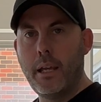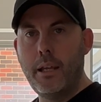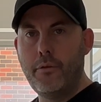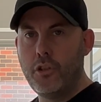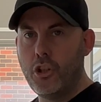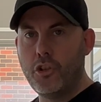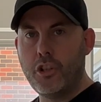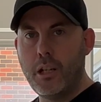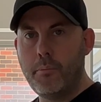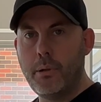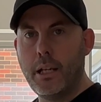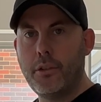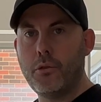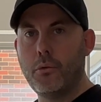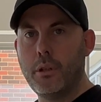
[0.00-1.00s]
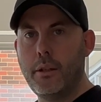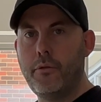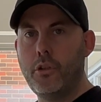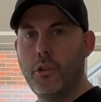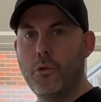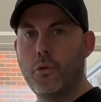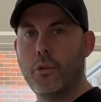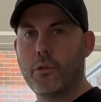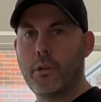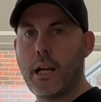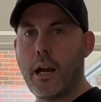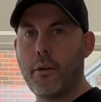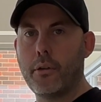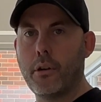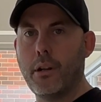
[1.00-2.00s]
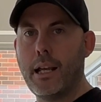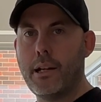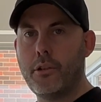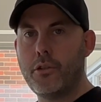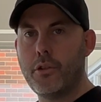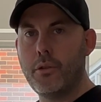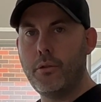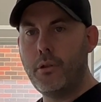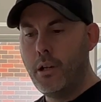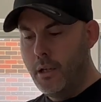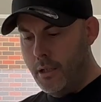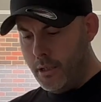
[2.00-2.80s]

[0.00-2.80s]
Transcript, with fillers: even your GPS, it will give you your current latitude.